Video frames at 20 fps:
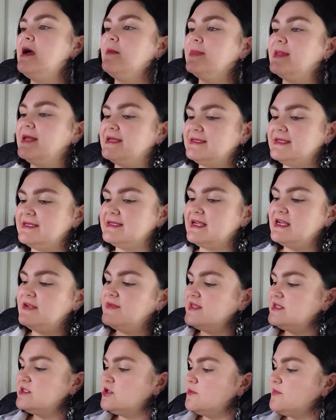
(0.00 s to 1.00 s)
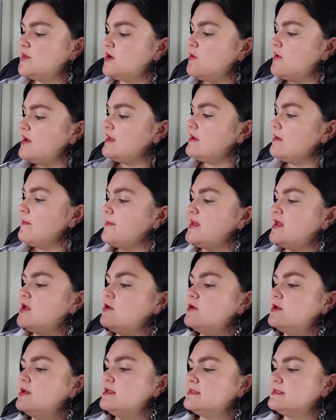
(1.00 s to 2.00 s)
Plus, it's going to be super quick
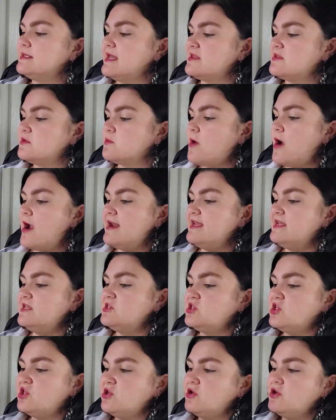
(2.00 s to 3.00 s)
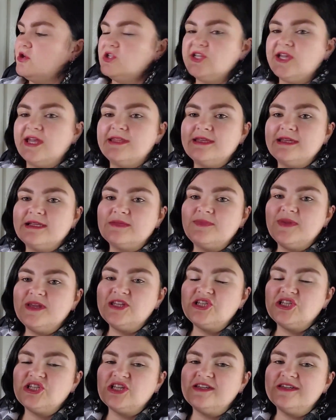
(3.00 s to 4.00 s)
because, like, the writing is huge and there's
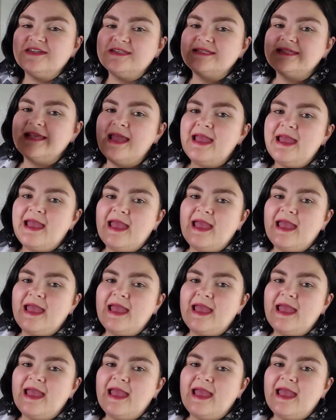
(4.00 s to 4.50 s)
pictures,